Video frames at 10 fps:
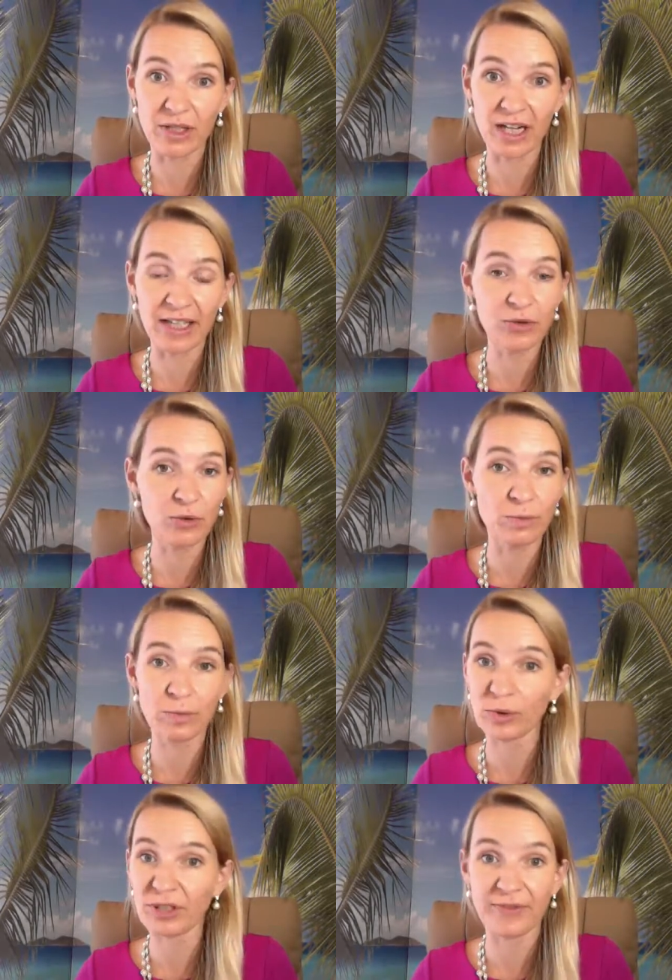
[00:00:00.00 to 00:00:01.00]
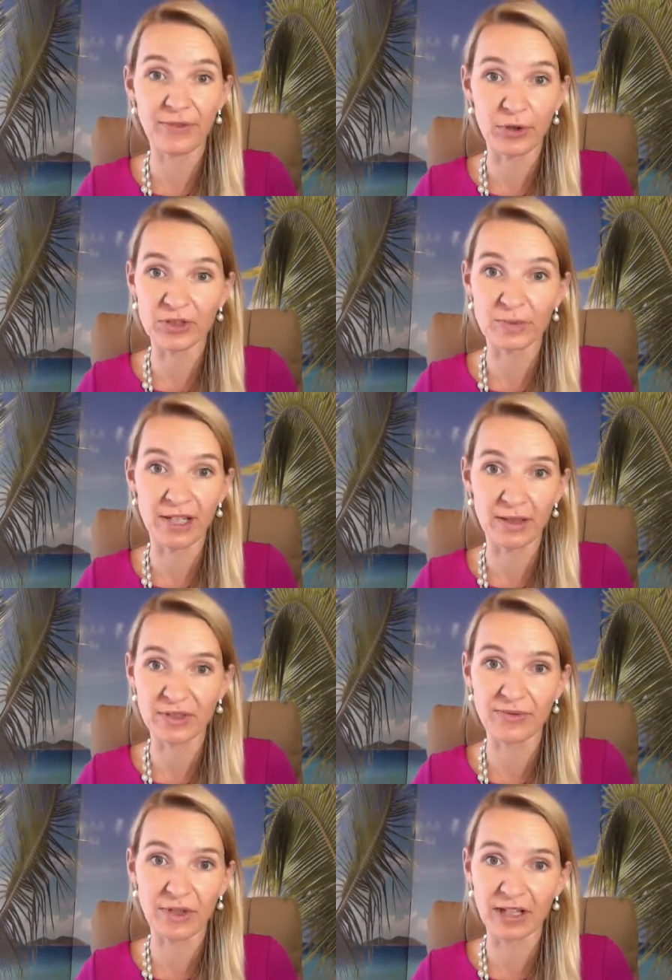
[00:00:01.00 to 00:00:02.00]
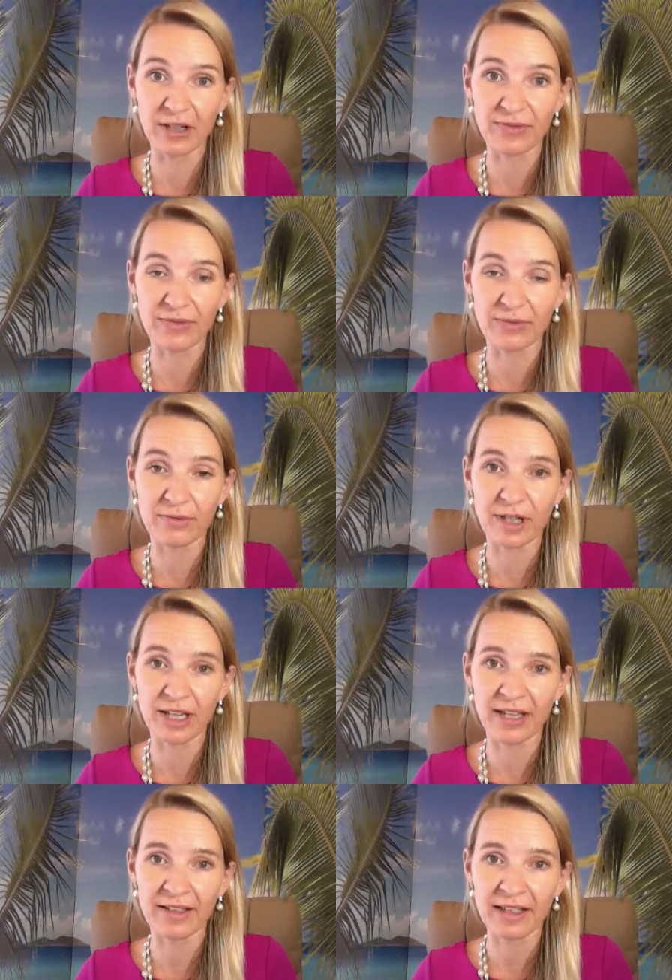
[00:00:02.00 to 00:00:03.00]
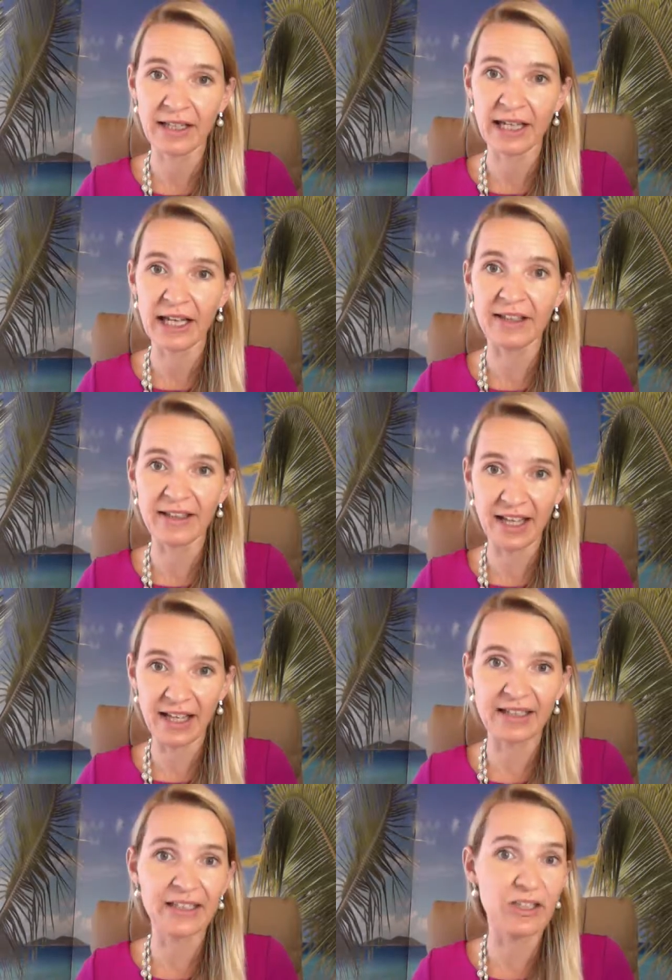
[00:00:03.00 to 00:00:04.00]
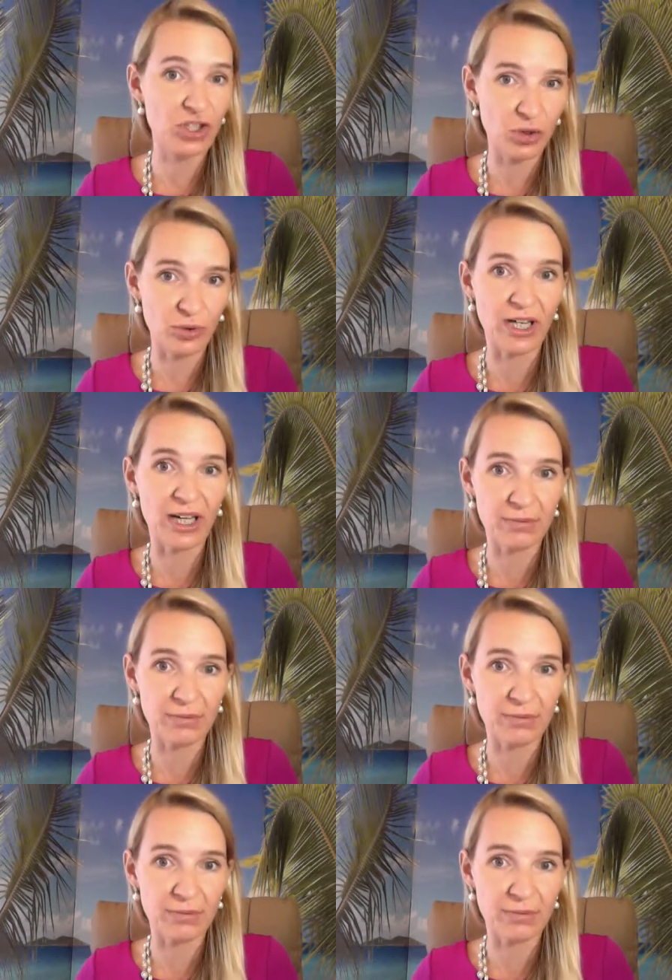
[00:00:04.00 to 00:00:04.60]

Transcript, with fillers: I told Brody first what I was afraid of, right? And then he showed up.